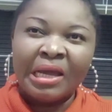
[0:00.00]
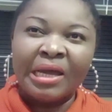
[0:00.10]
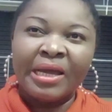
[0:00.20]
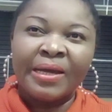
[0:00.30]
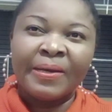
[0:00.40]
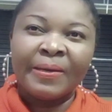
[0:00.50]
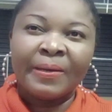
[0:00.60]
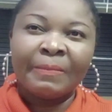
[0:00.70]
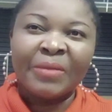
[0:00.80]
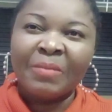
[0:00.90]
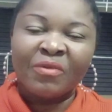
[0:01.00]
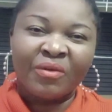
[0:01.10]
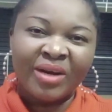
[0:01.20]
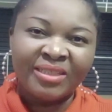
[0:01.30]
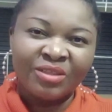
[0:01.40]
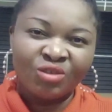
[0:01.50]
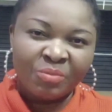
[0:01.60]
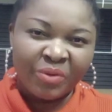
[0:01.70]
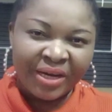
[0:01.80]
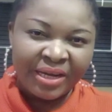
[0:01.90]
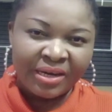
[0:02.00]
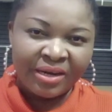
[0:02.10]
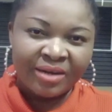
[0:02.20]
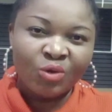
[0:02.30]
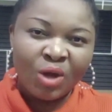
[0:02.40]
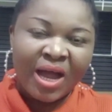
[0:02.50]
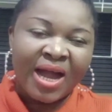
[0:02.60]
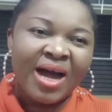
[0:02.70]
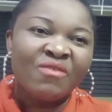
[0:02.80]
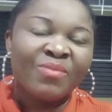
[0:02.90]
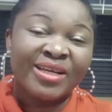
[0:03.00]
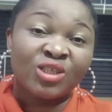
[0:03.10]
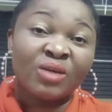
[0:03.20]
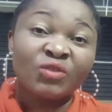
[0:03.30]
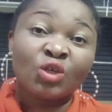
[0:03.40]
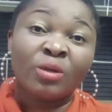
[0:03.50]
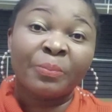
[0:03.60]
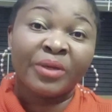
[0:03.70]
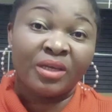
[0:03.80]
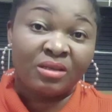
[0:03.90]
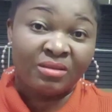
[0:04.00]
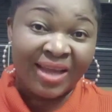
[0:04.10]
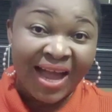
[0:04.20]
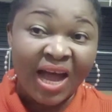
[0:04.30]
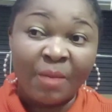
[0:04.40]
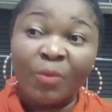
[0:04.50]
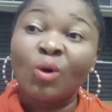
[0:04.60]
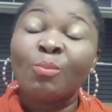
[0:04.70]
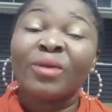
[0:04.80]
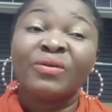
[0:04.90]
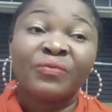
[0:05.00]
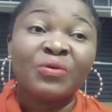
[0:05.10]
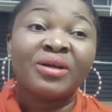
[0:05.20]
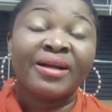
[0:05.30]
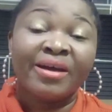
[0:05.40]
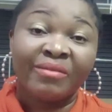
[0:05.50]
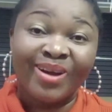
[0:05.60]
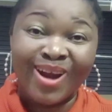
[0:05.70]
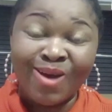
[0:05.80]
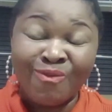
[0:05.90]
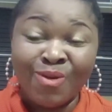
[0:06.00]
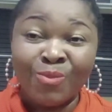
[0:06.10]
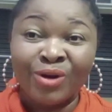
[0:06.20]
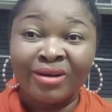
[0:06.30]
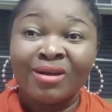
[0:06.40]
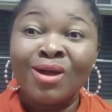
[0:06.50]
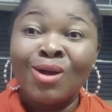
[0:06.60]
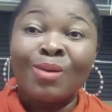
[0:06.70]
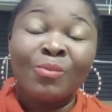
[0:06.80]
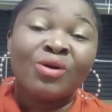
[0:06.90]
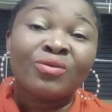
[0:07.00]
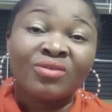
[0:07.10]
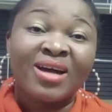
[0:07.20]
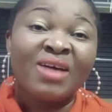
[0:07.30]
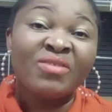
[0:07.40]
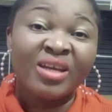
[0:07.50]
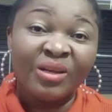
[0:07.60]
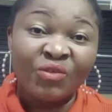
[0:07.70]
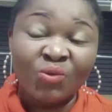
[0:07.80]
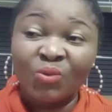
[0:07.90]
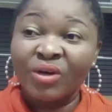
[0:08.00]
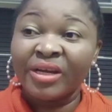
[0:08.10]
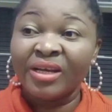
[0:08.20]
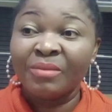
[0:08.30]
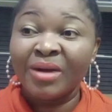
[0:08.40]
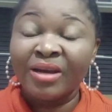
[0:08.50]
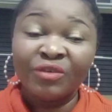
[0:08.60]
And I'm regretting not bringing in that. Though I have my soft copy, the app on my phone that I read every morning. But having a little one here, my